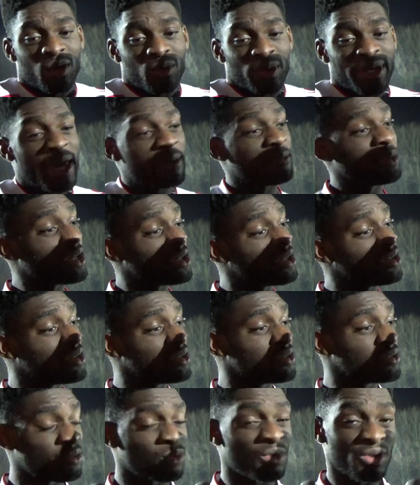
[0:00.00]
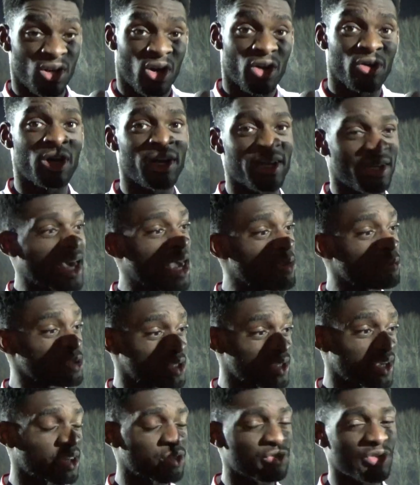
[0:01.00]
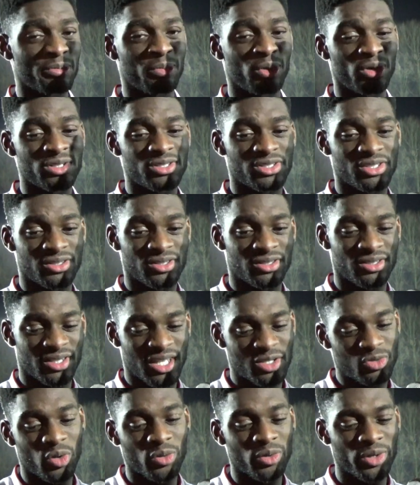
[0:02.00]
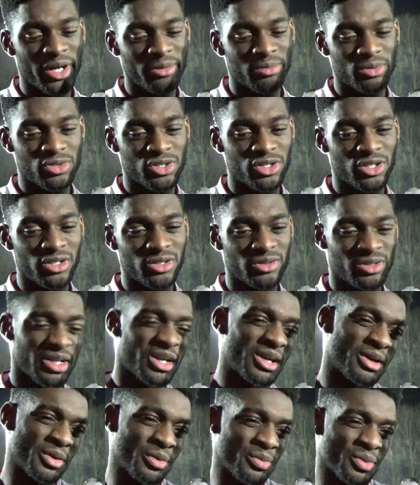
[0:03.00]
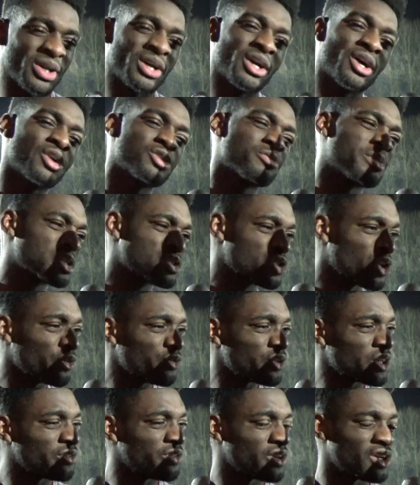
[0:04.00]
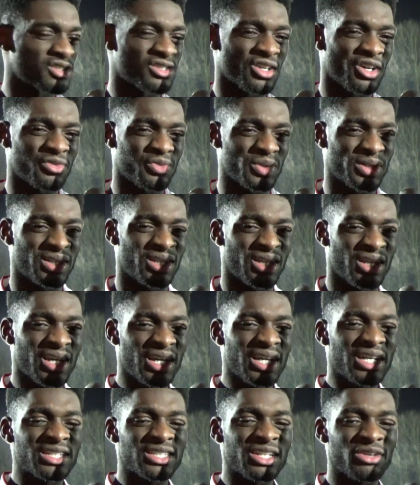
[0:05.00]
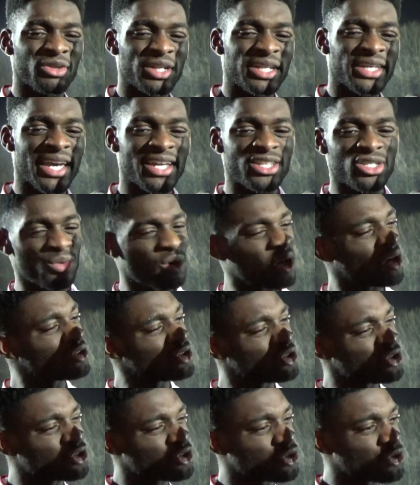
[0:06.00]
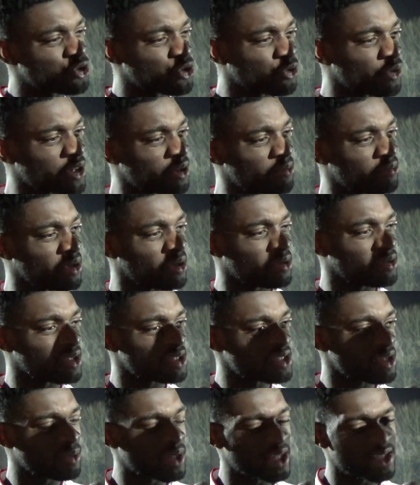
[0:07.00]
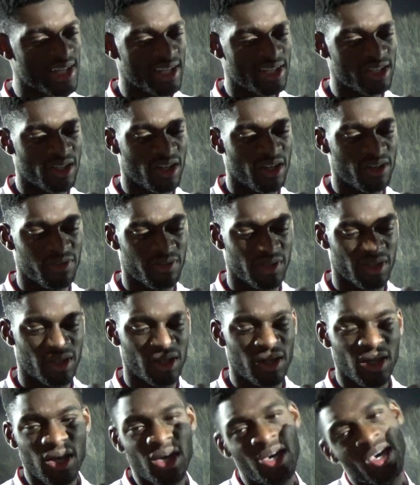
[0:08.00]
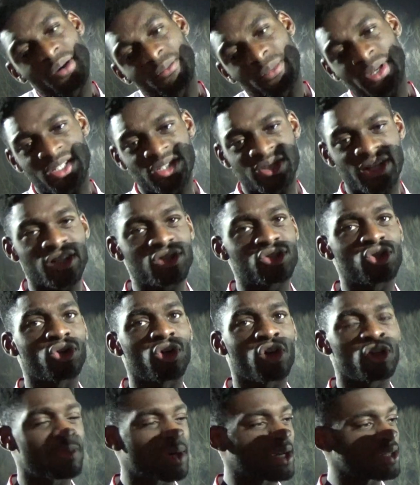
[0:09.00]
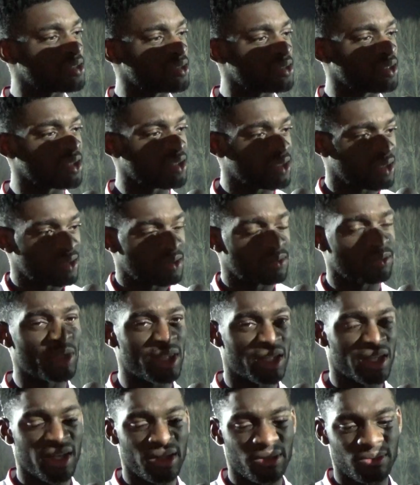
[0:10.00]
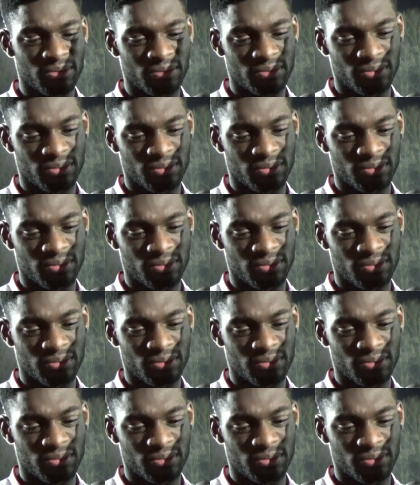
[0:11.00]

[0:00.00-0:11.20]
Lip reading: we came here and our aim was to get 3 points, and that's what we were able to do. It was a bit tough in the first half. We didn't really get into our usual rhythm, but so in the second half, we managed to get the two goals back and win the game.